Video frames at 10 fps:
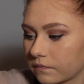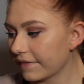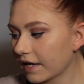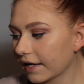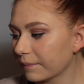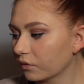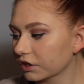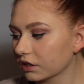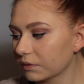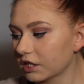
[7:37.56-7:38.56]
And then I'm
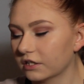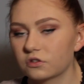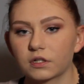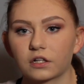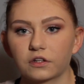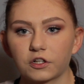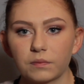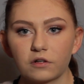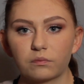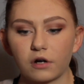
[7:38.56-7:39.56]
only going to be doing a little
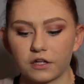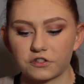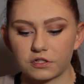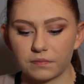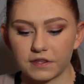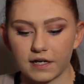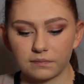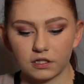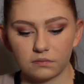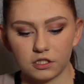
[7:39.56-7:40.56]
bit of bronzer, but then
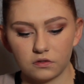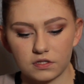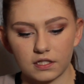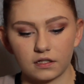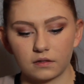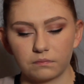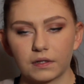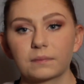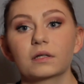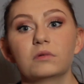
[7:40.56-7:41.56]
I'm going to be using
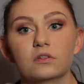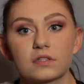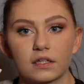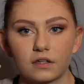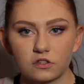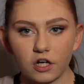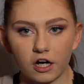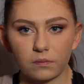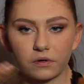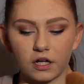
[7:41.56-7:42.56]
the
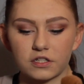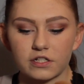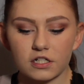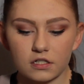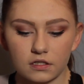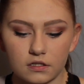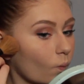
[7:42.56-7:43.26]
Tarte bronzer.